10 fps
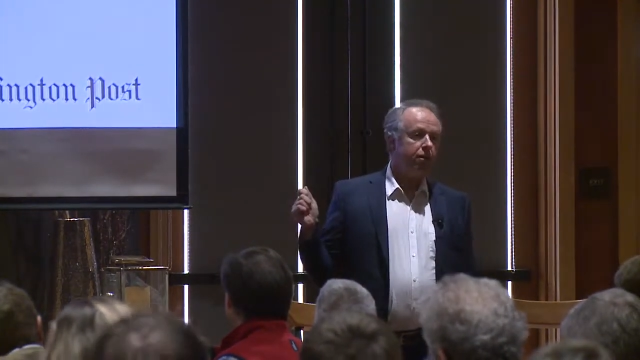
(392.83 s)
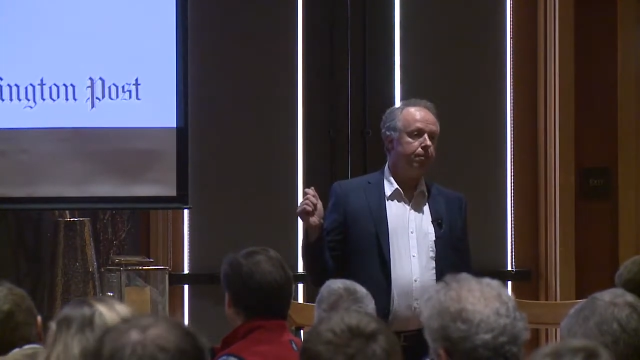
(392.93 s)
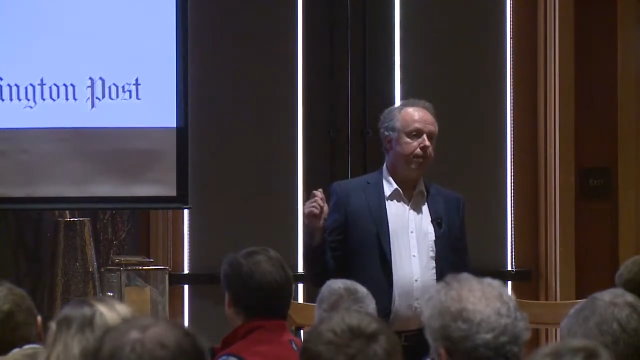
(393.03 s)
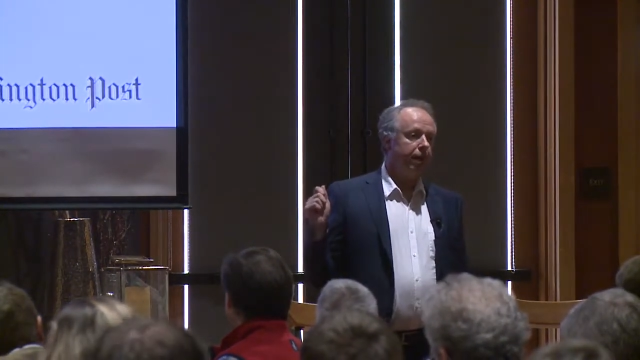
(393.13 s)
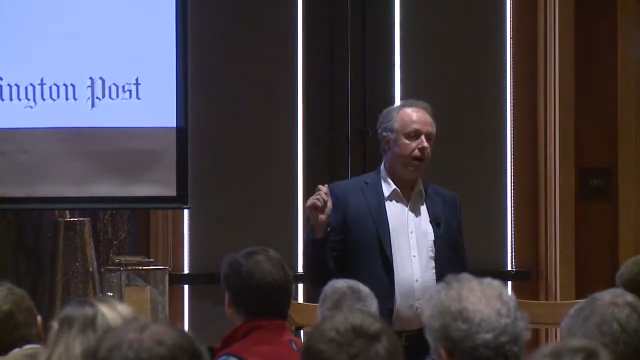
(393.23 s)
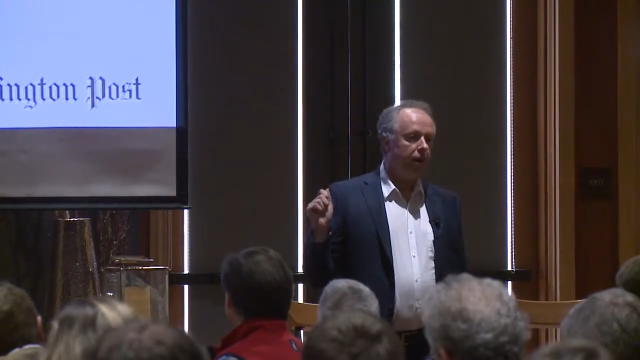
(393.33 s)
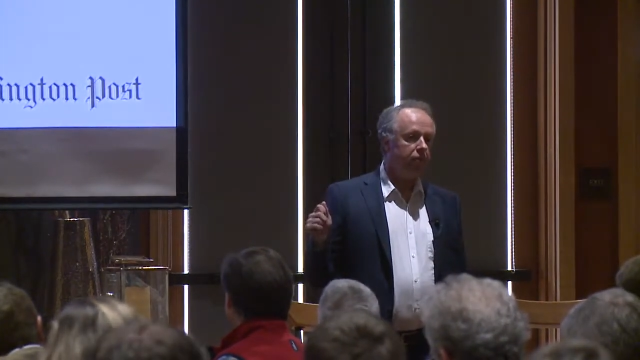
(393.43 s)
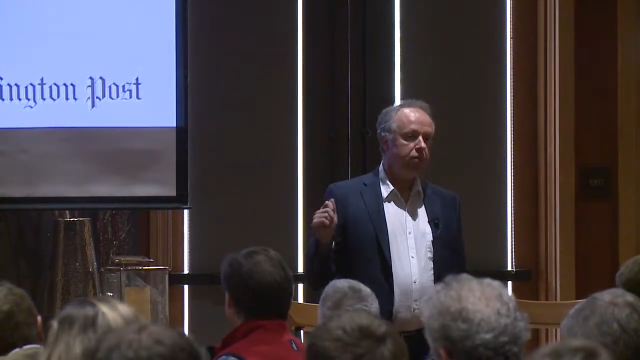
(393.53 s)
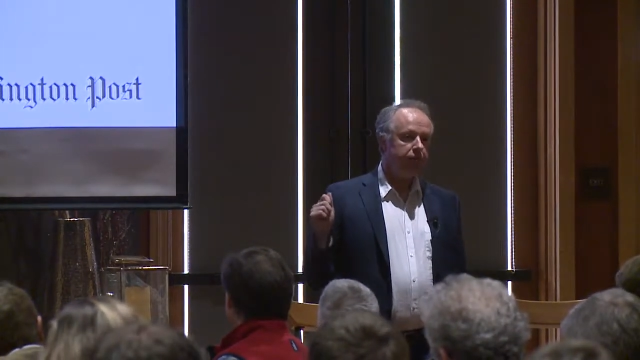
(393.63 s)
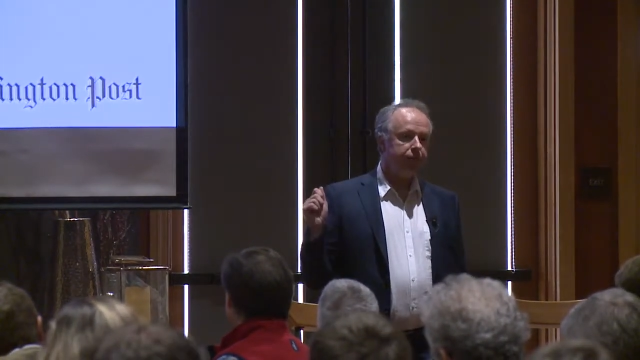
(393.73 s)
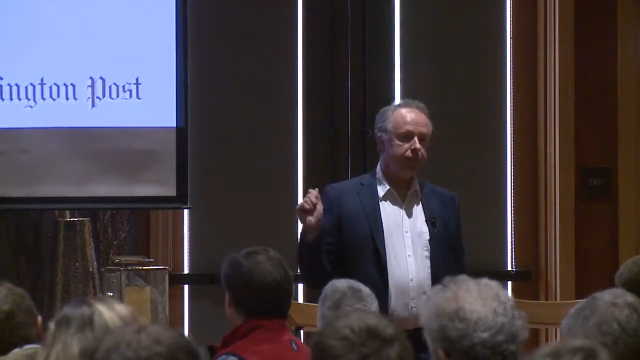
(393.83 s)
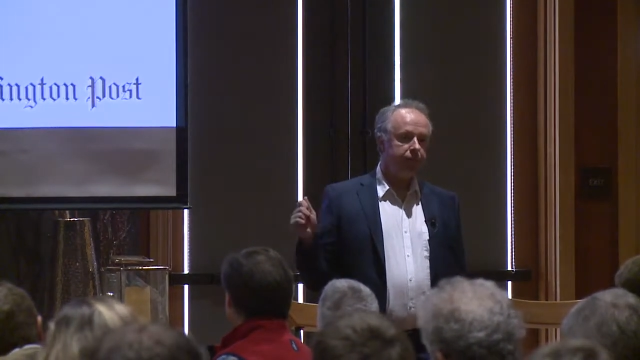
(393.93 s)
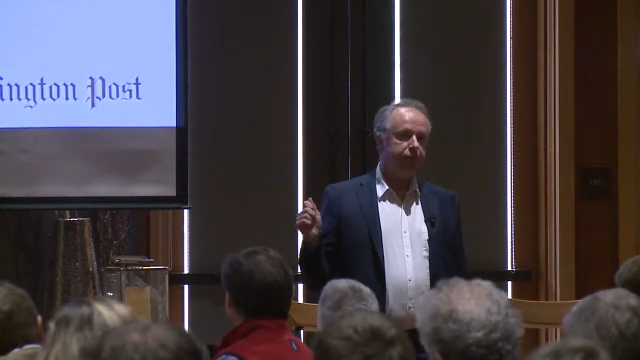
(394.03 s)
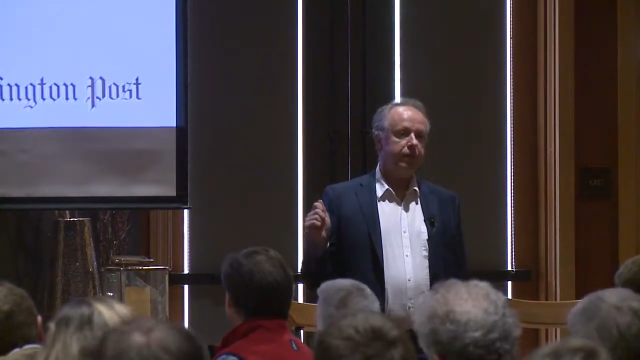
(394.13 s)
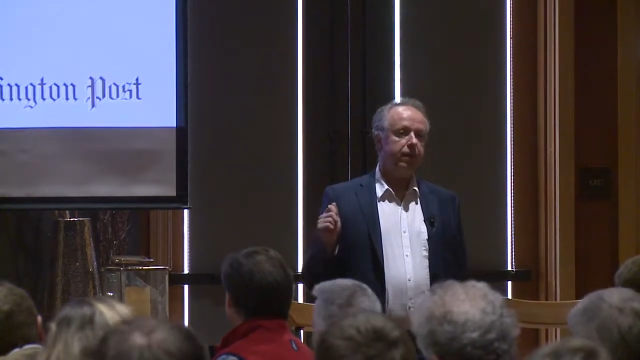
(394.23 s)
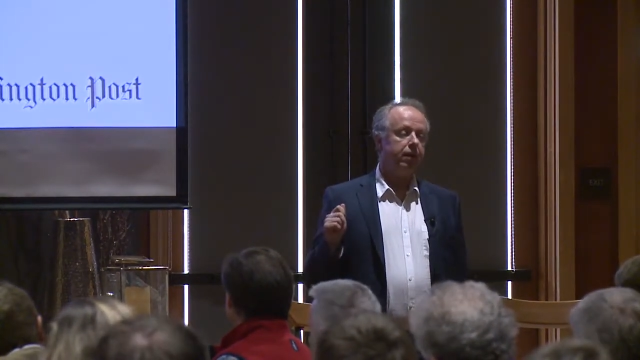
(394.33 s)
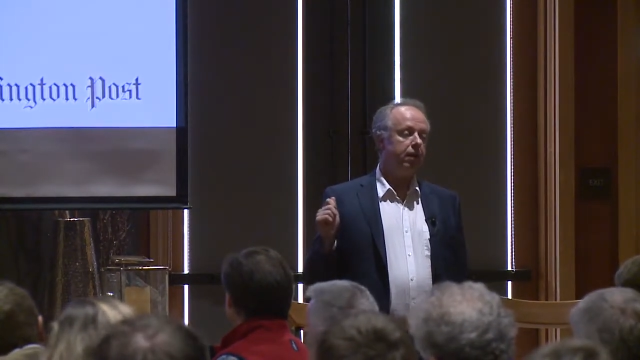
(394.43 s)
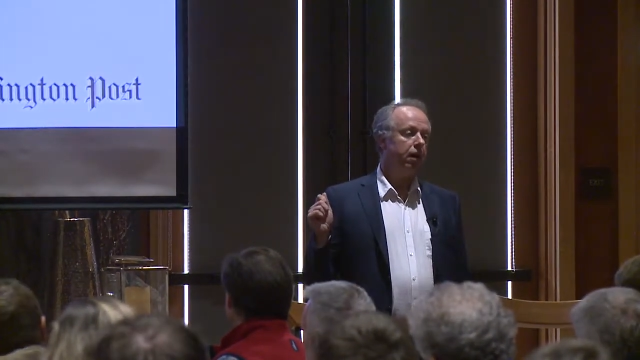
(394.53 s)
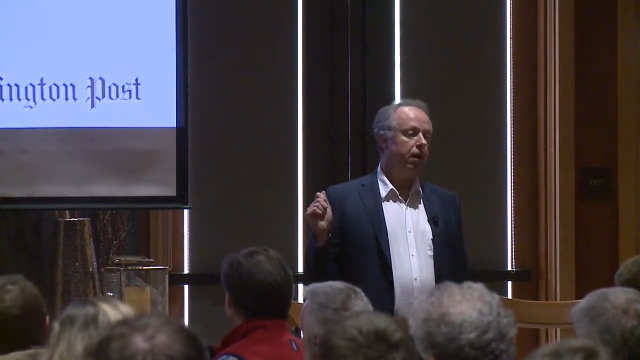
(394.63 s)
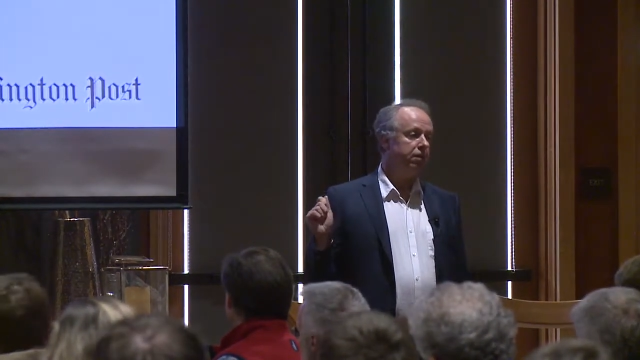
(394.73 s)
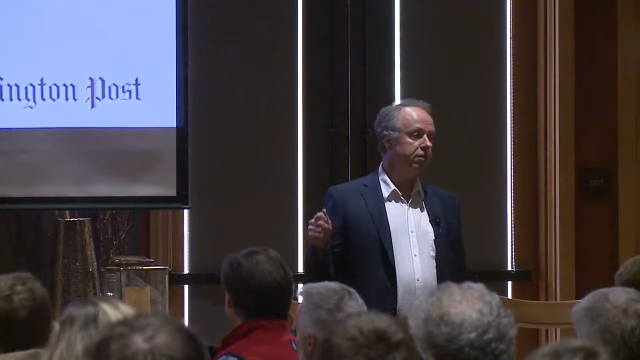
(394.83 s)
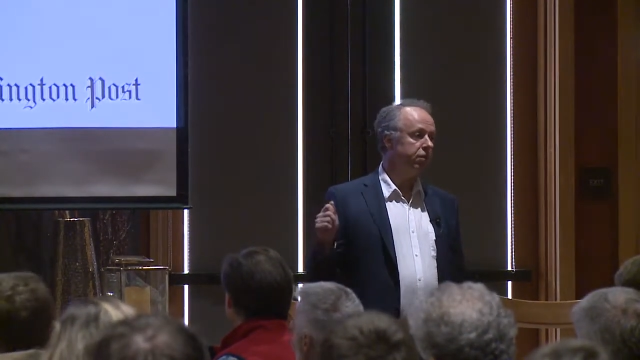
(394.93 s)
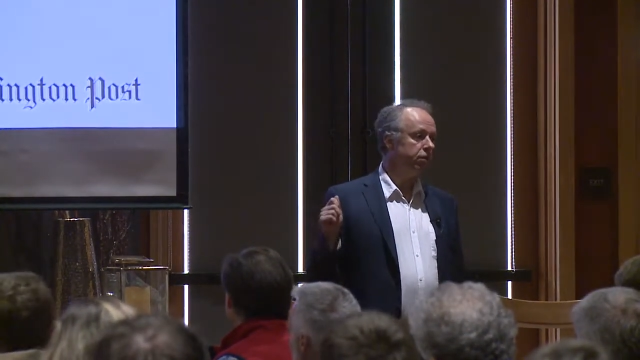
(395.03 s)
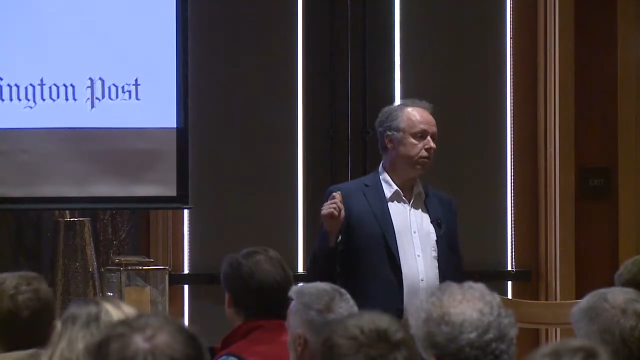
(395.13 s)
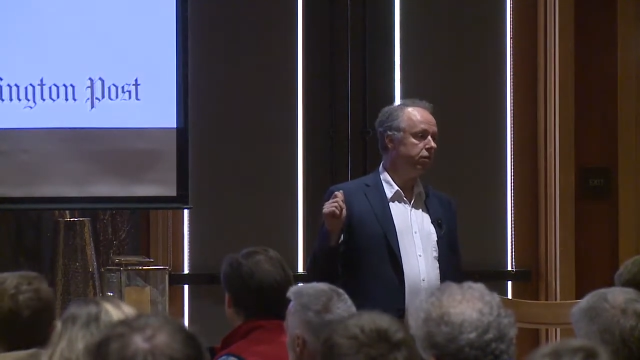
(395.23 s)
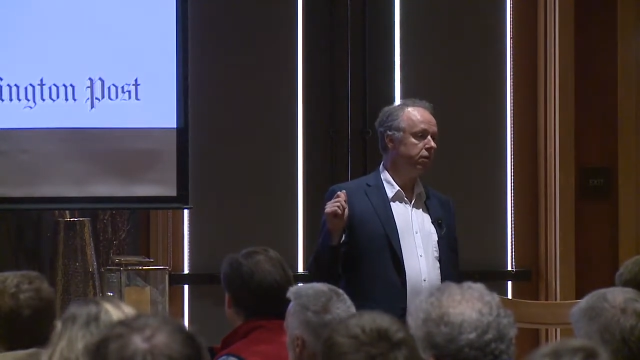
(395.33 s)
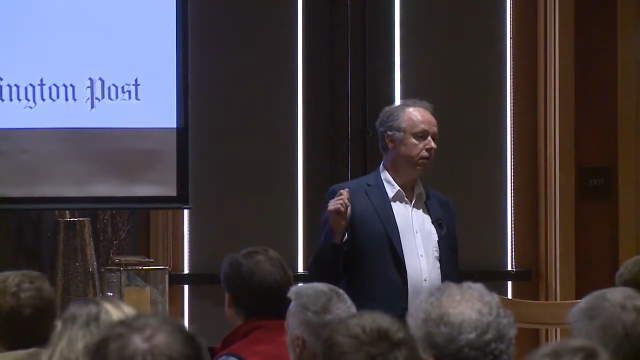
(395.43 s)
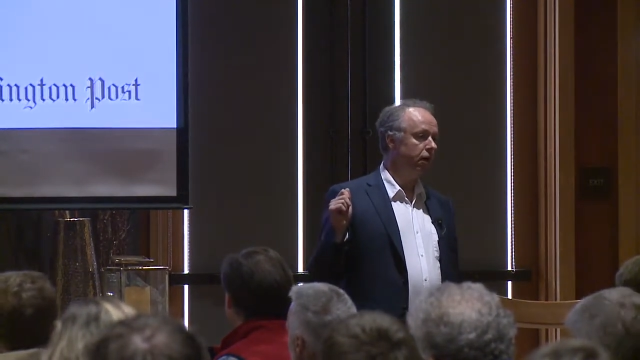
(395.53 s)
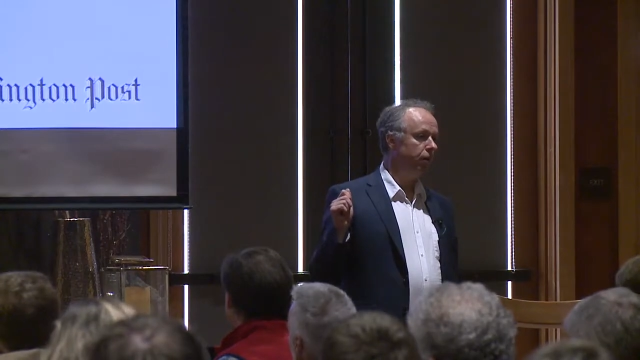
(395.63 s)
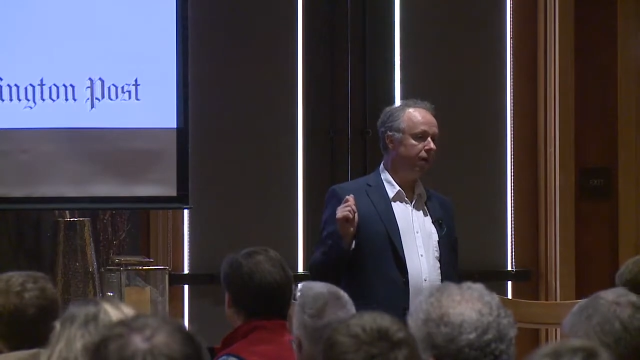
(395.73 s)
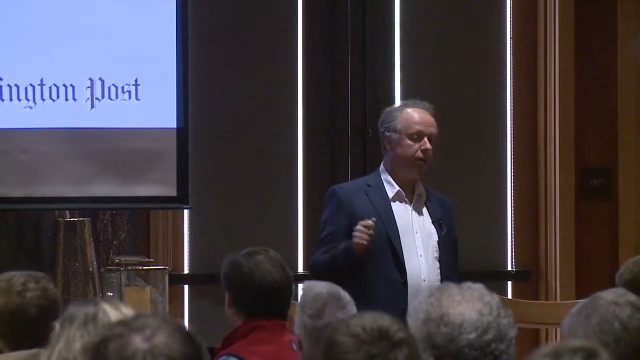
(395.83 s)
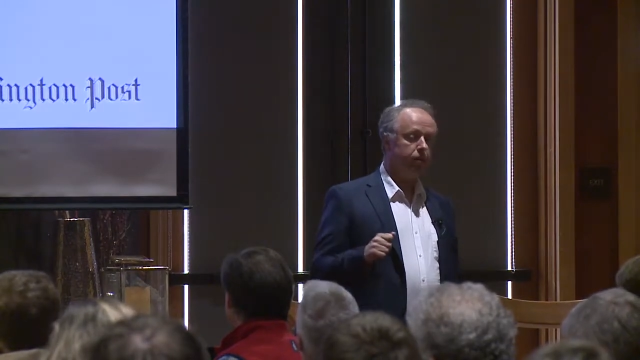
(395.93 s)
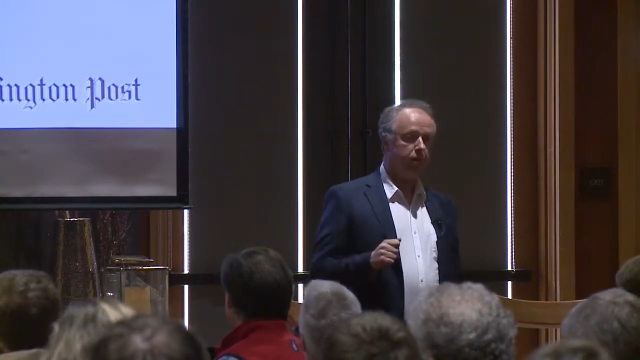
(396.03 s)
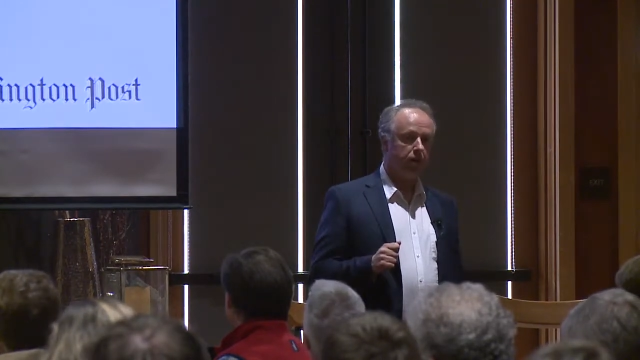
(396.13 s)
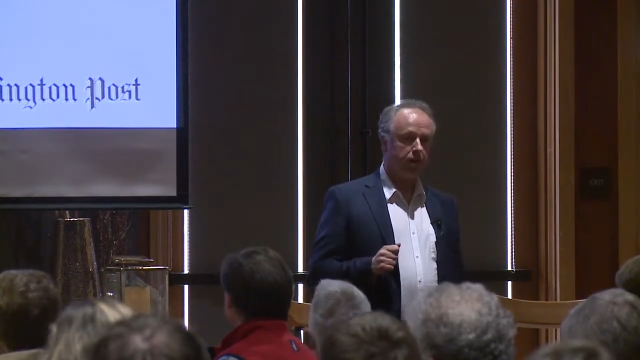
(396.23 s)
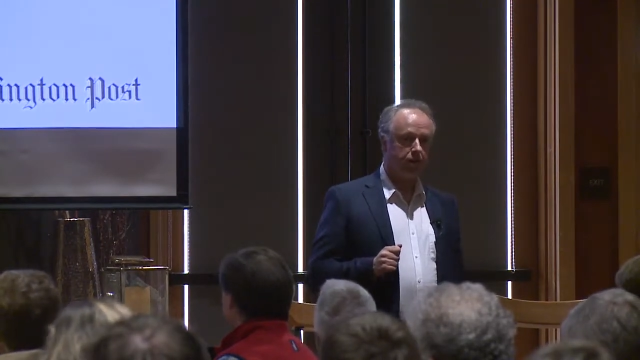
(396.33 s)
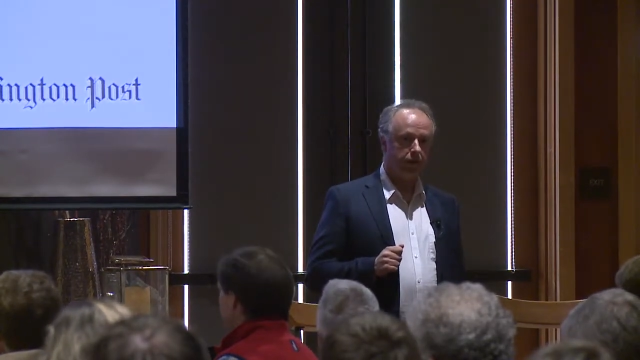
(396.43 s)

up by 150 articles around the world.